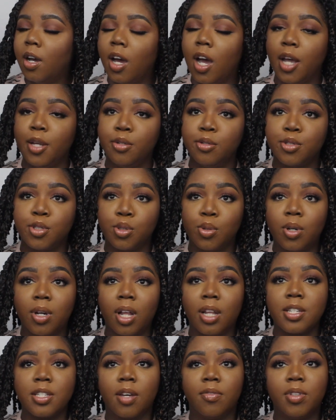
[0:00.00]
I use two
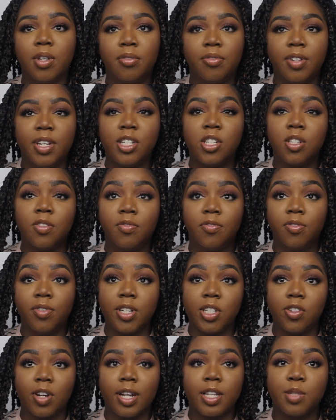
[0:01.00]
colors of the
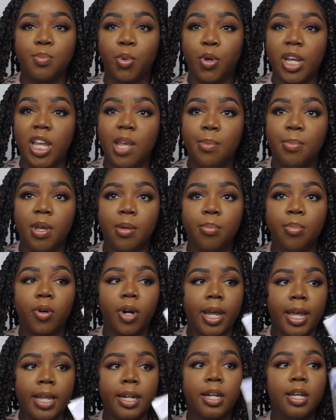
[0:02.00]
Freetress Bohemian
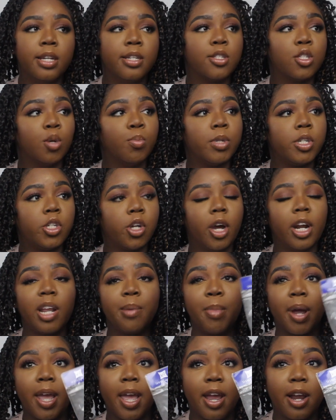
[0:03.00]
Braid. So majority
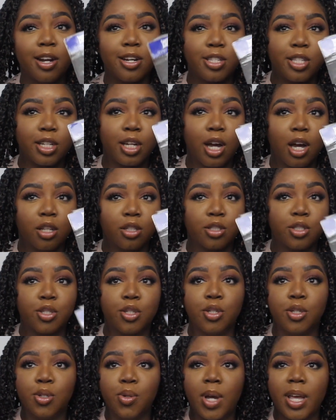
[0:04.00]
of my hair is in color
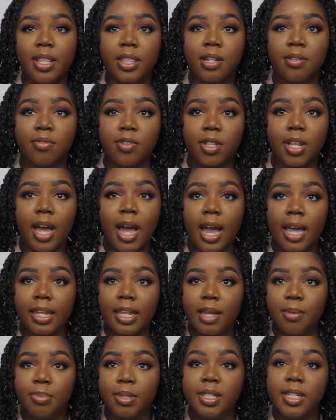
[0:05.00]
2, and then for the
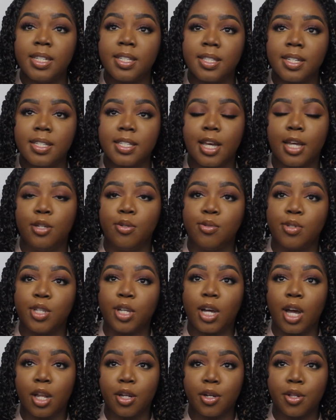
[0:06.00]
highlight pieces I use
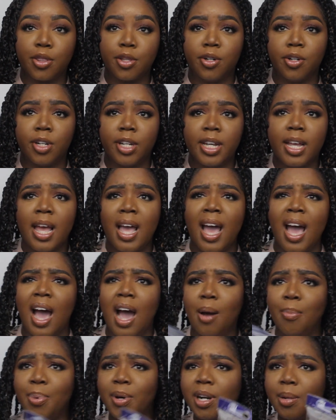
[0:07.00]
the color 30.
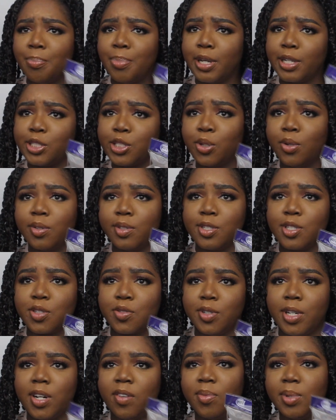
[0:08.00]
I'll put a picture on the
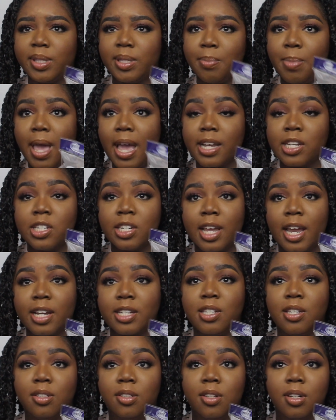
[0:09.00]
screen of what the packaging
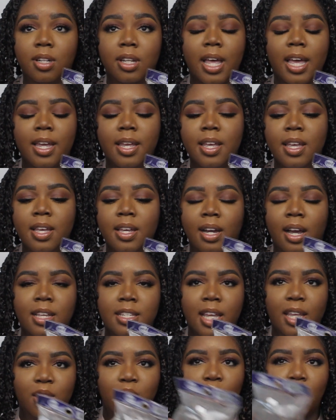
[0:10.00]
actually looked like
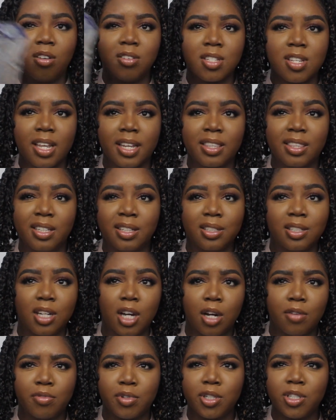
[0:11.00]
because I lost like the
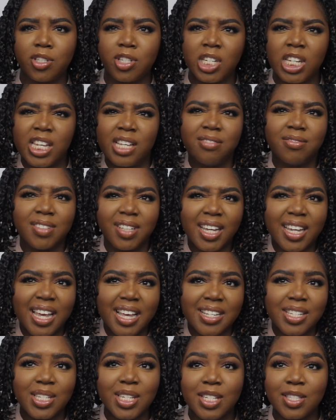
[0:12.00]
cover sheet, I
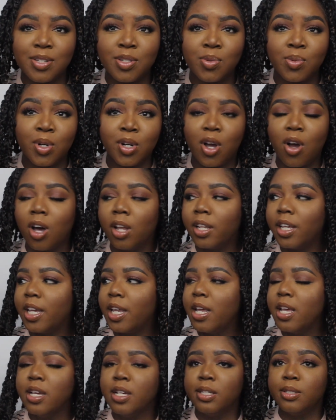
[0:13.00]
guess that's what you want to call
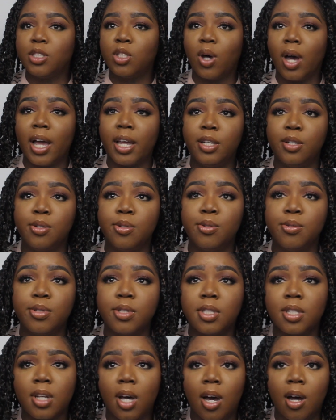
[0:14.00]
it. So I
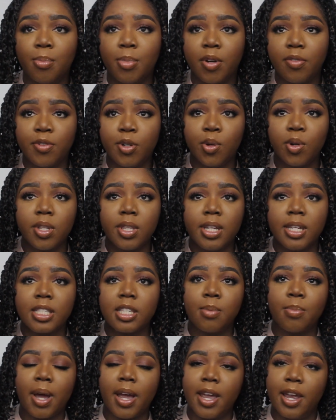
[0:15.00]
used a few of these
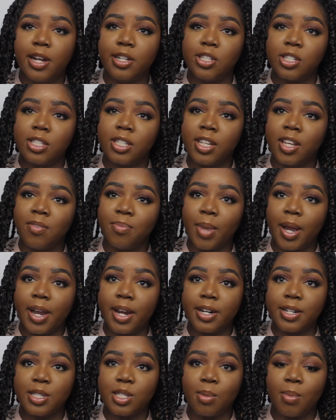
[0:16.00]
in my hair just to give my
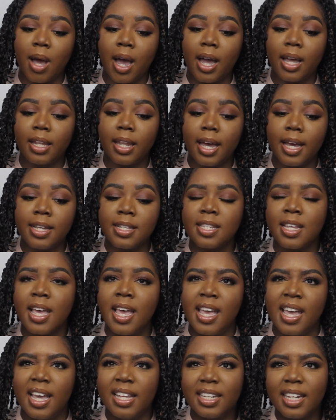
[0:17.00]
hair some highlights,
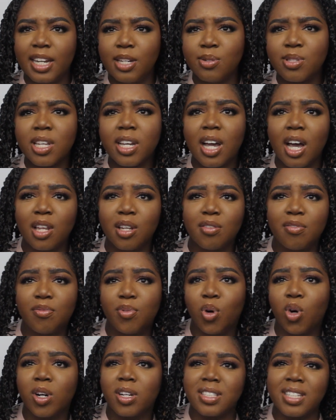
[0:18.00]
and then I used the color
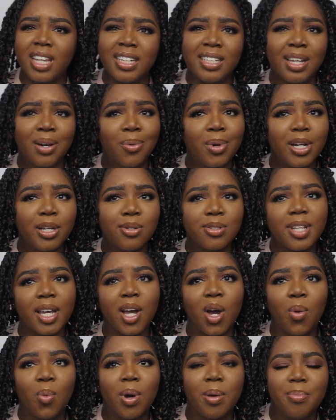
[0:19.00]
4 because I didn't want to use
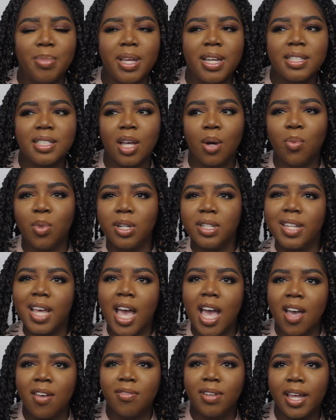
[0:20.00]
like a 1B because I wanted to
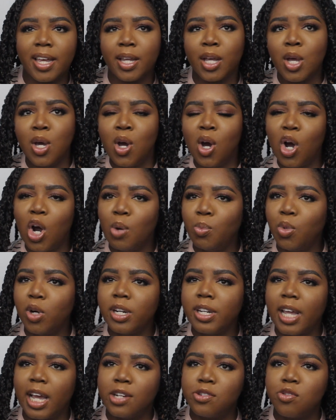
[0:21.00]
have like a more
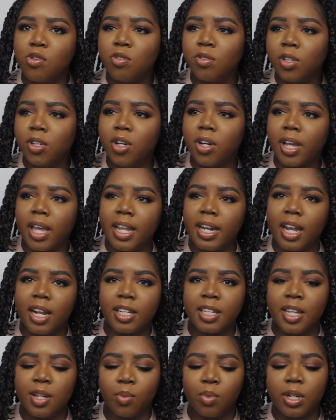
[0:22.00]
natural look, and
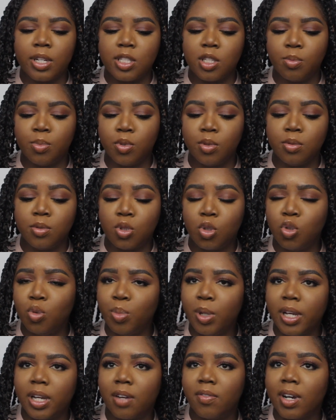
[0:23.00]
I didn't want it to be too
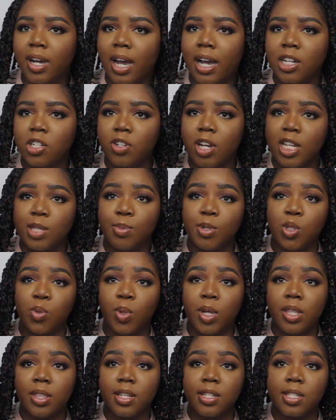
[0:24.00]
big of a contrast
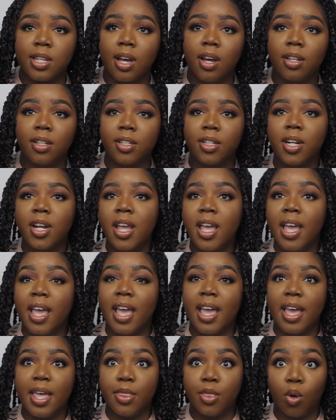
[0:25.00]
between this color
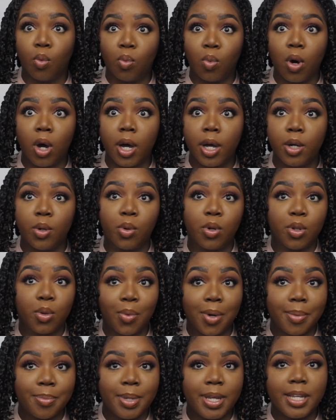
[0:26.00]
and the 1 or the
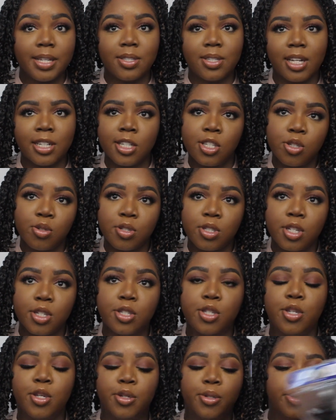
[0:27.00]
1B, so I just used the
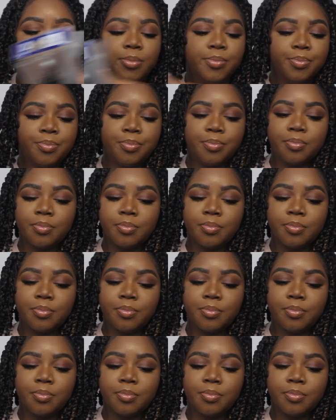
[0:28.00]
2.